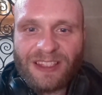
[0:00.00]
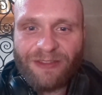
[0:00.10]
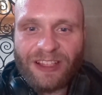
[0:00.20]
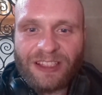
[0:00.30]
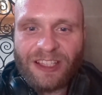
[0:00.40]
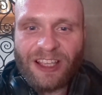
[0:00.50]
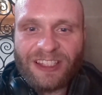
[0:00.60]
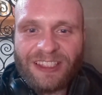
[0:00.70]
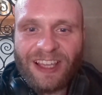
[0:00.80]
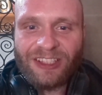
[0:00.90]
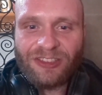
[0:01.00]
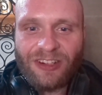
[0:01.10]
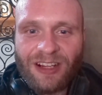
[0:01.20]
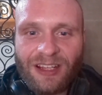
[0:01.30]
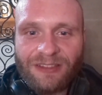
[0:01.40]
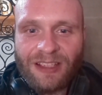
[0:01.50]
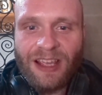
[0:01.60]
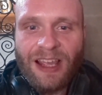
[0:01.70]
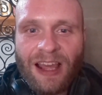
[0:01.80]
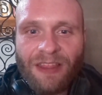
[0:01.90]
They've interned sex drives,
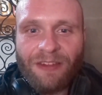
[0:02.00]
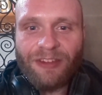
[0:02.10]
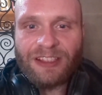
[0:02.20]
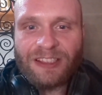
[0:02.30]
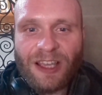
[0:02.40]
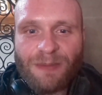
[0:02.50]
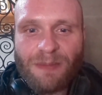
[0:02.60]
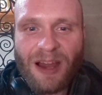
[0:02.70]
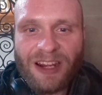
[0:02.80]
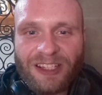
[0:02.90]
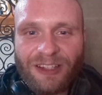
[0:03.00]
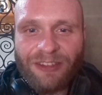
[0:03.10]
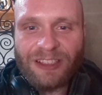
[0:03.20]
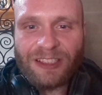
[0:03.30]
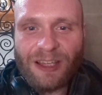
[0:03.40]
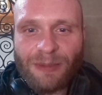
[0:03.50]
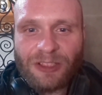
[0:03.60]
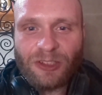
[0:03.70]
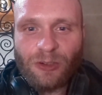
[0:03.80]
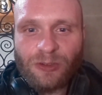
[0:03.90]
they've interned marriage, they've interned my
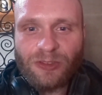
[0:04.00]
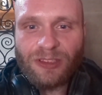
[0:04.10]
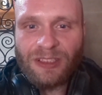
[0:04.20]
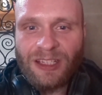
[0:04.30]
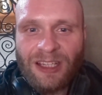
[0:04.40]
children,